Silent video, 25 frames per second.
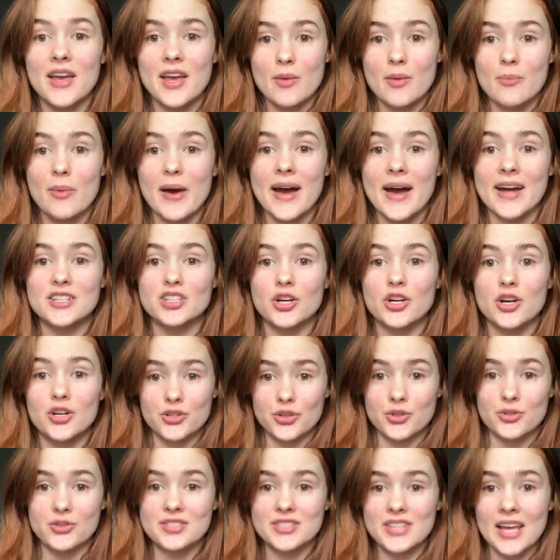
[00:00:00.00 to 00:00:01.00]
impact on
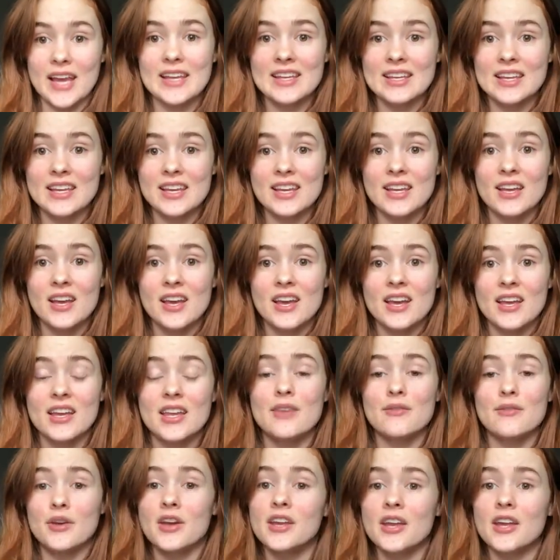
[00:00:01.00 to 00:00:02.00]
your psyche,
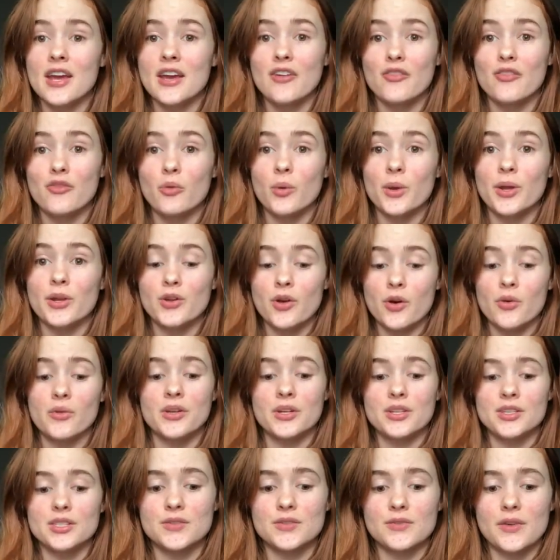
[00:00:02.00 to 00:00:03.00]
even if we know that
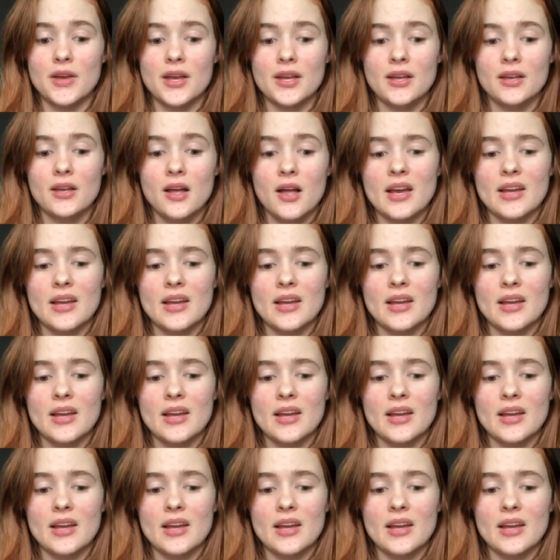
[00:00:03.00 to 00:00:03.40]
fake.